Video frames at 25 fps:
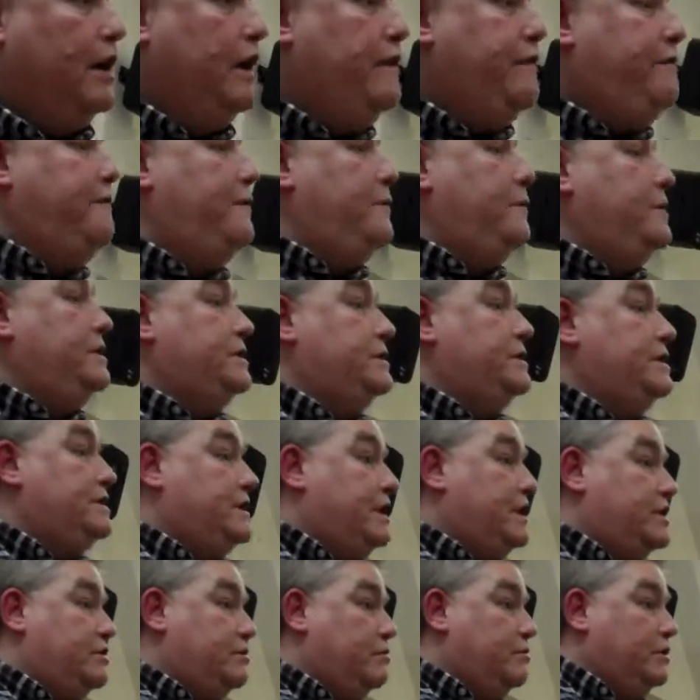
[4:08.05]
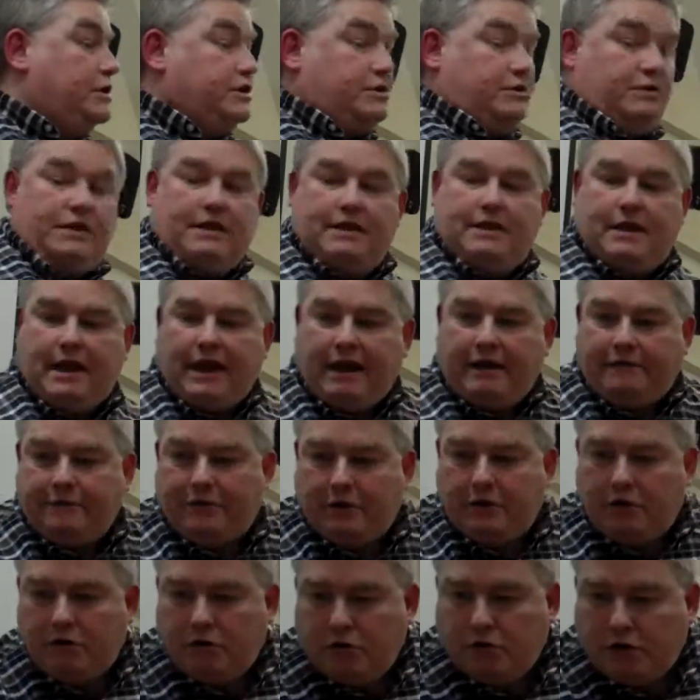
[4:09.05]
If for instance they're talking to you and then they have
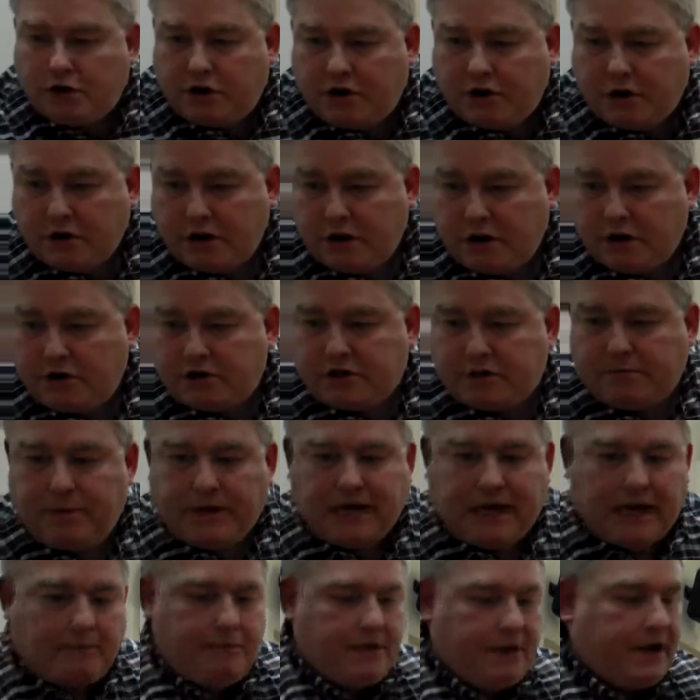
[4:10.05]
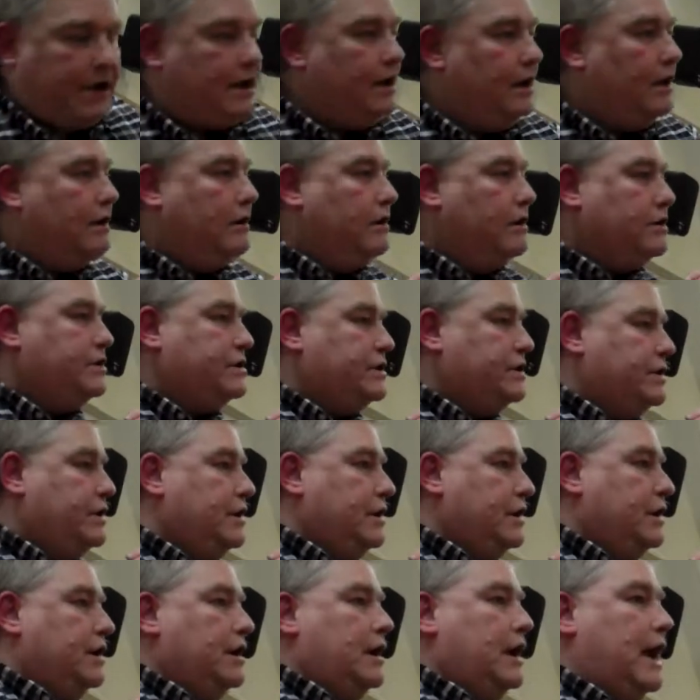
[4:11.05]
to look to pick up their glass
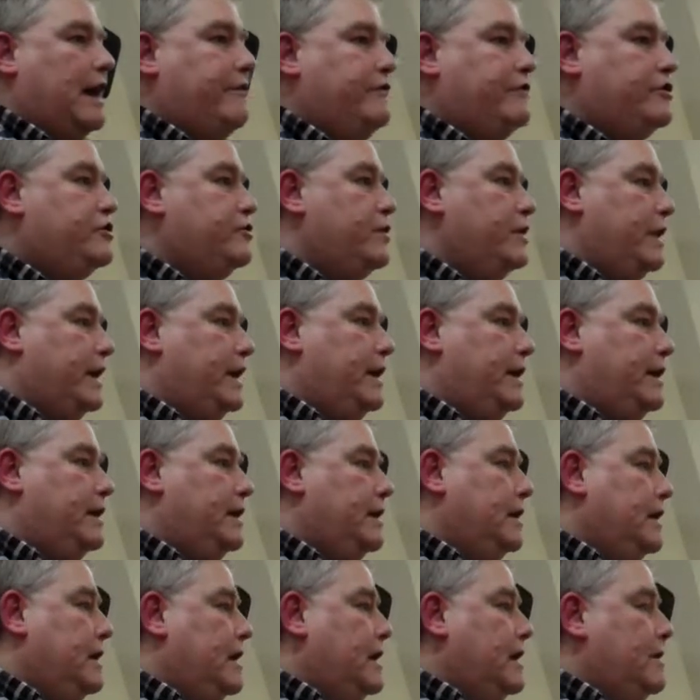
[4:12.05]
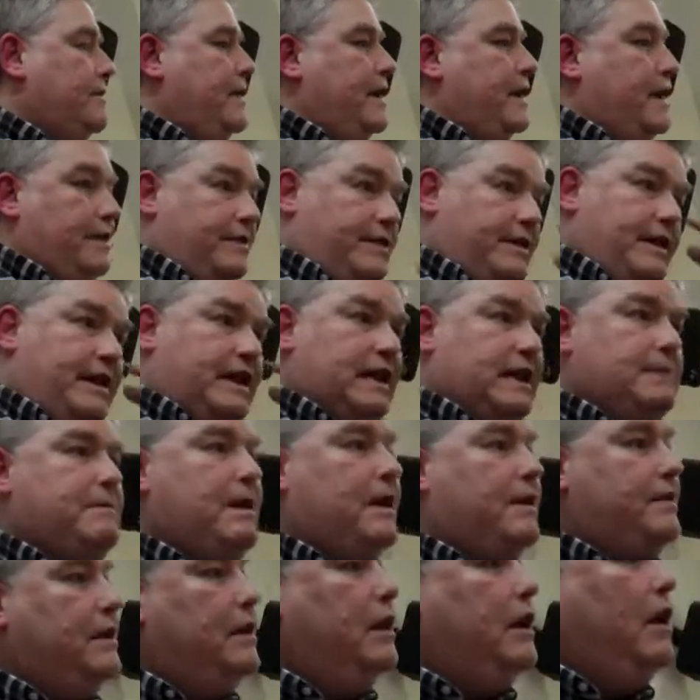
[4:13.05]
and have a drink, they're thinking about